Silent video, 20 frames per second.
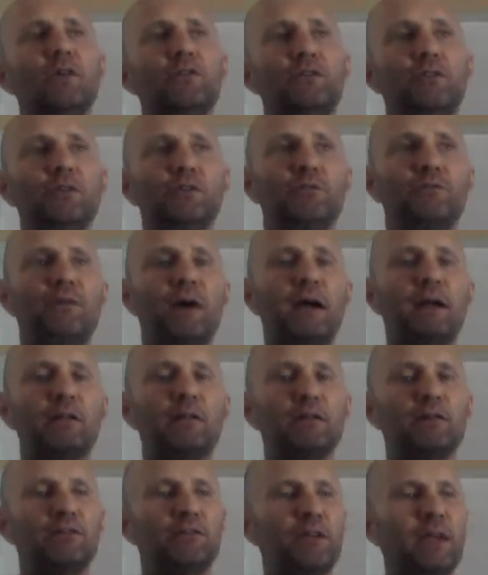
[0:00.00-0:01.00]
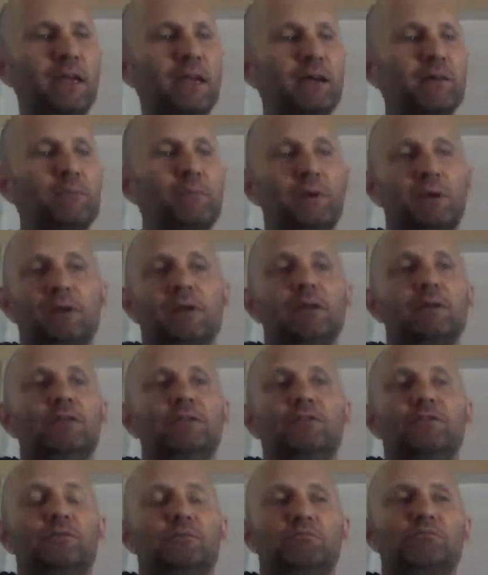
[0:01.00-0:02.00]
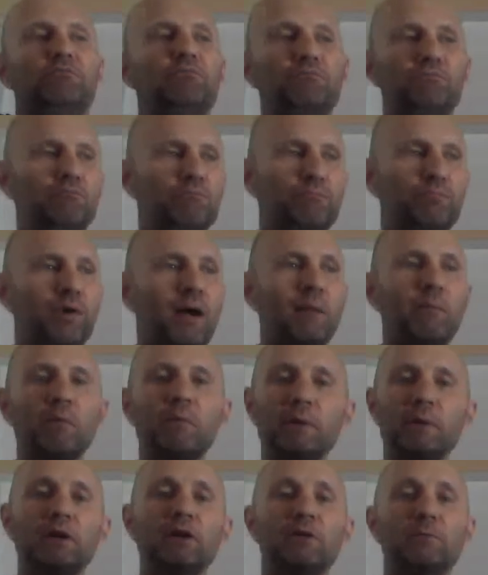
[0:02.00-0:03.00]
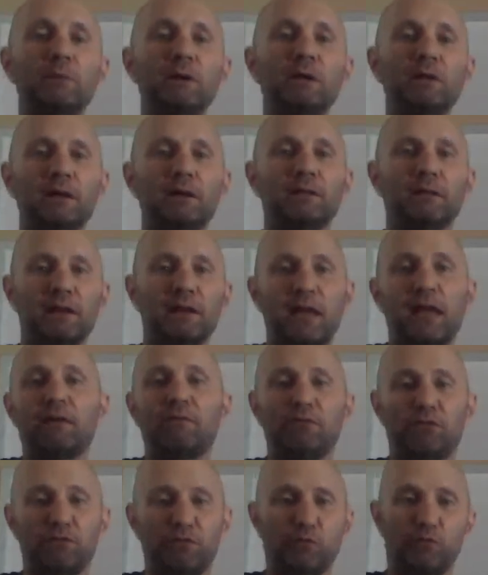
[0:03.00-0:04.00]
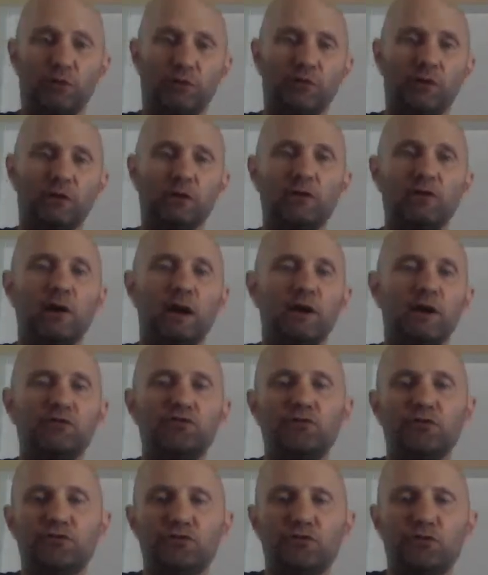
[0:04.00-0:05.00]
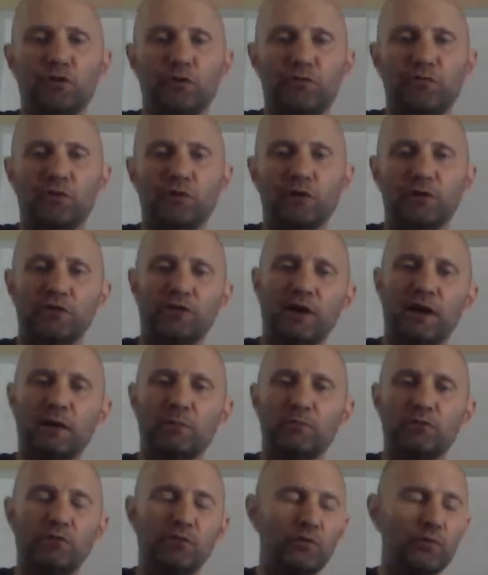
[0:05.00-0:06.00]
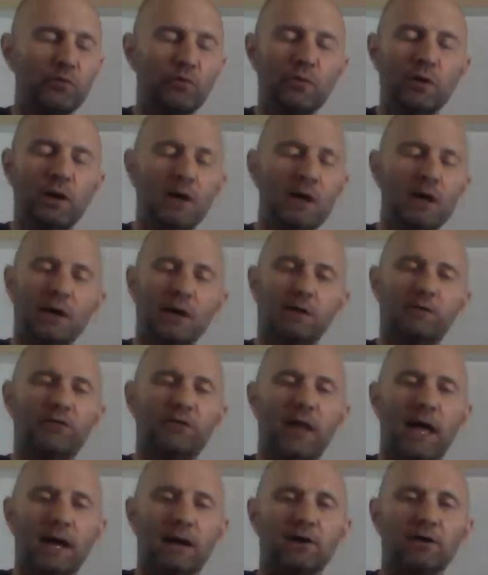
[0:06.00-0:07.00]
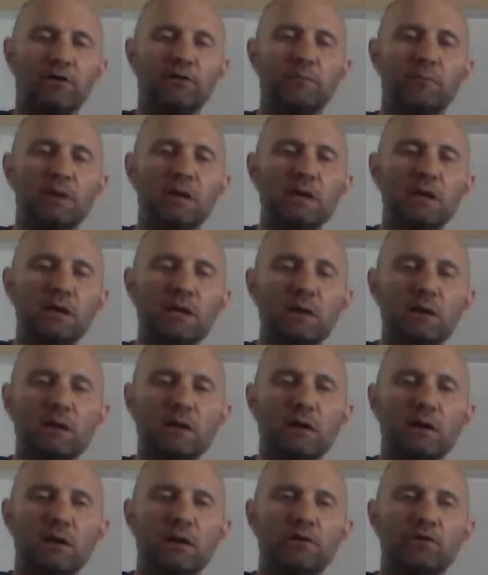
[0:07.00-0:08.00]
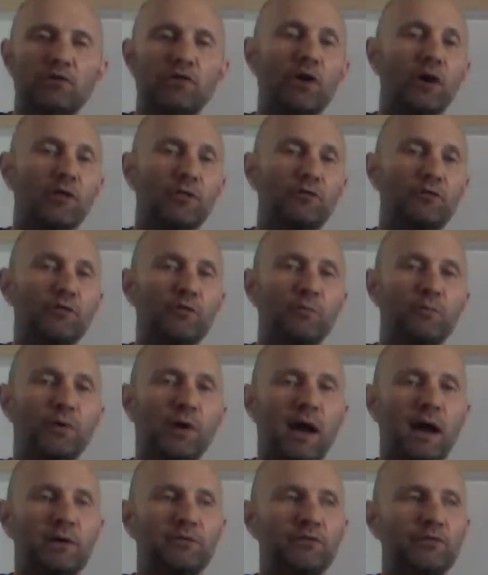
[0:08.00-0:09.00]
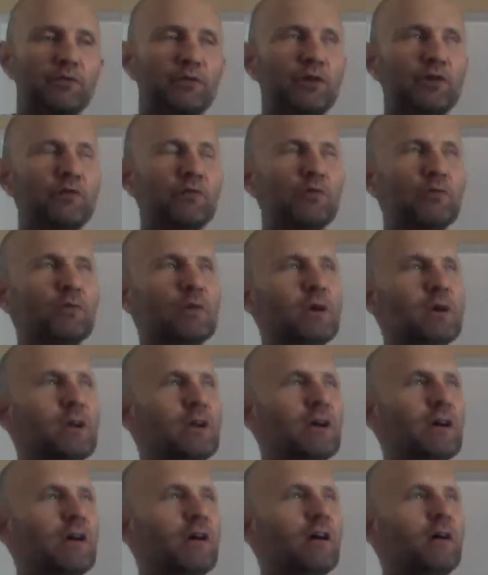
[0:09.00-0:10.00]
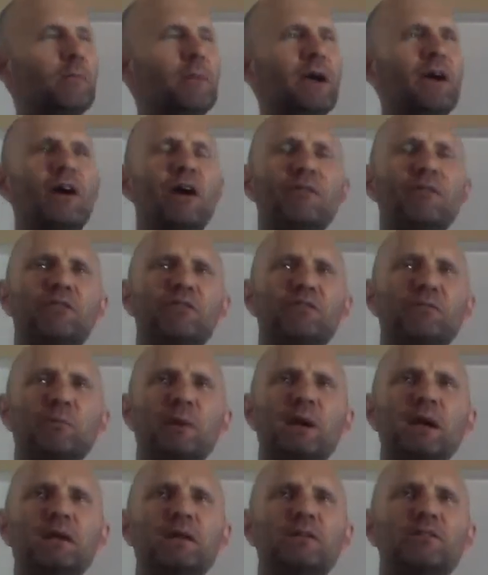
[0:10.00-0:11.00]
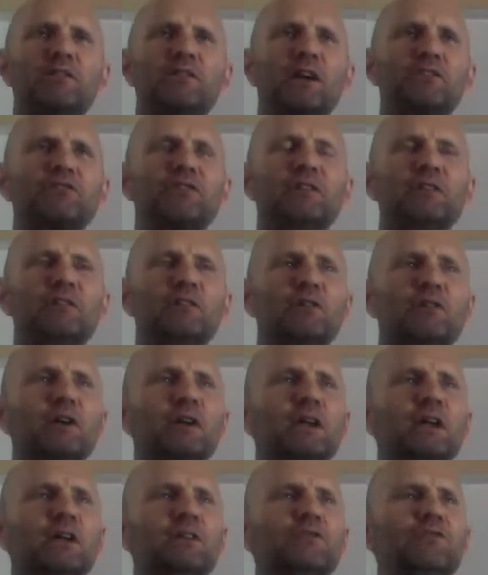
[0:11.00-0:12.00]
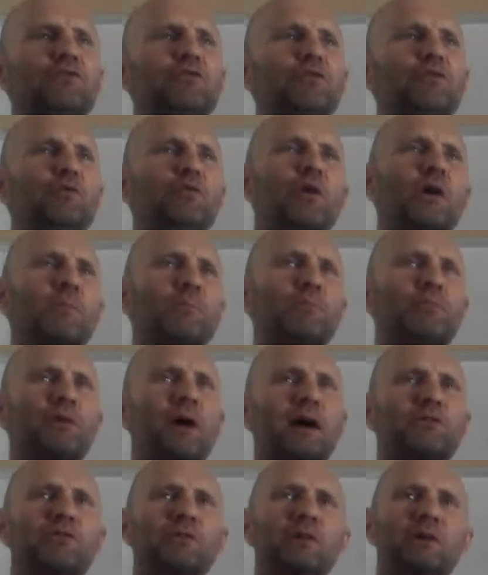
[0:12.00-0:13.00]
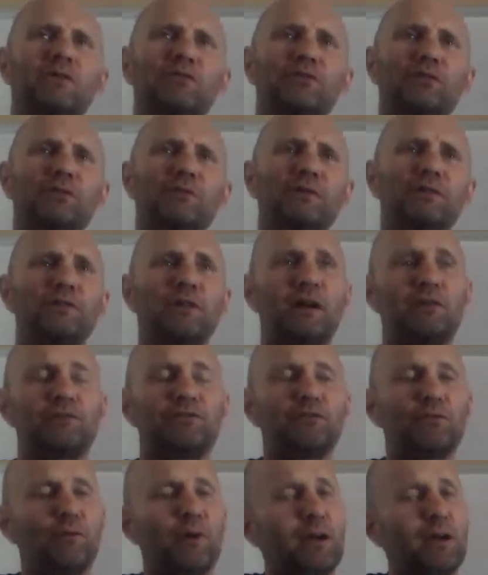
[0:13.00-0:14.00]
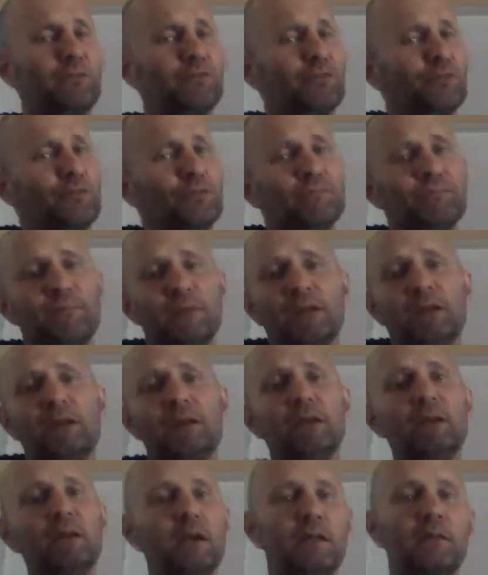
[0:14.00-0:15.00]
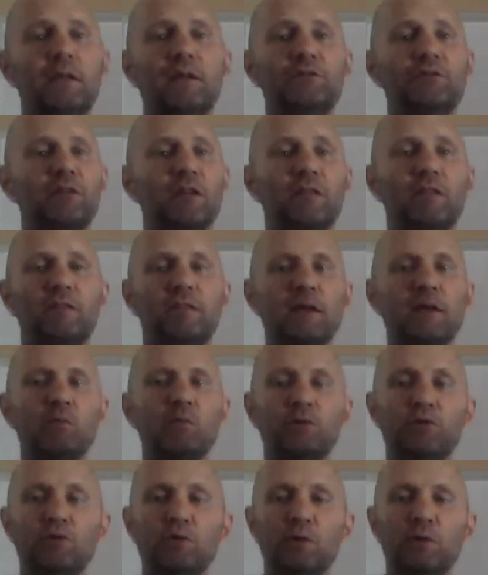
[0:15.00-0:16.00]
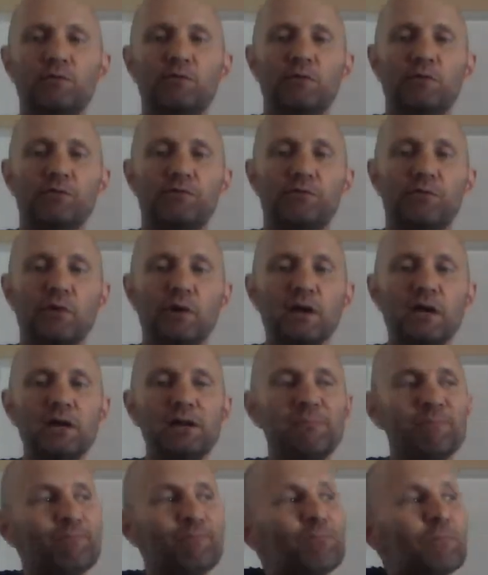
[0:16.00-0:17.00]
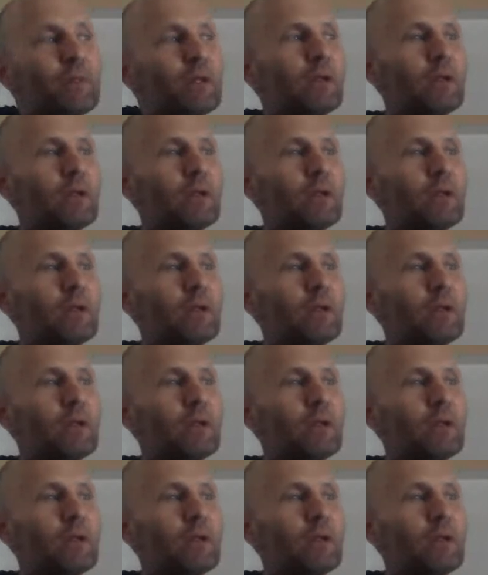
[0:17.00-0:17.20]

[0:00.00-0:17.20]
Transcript: So your final exam is probably going to be like the Canvas quiz like you guys just took for exam 2. It's not going to be done through ProctorU. My office mate is actually looking into a proctoring service out of Toronto, and they said that they would do it for free.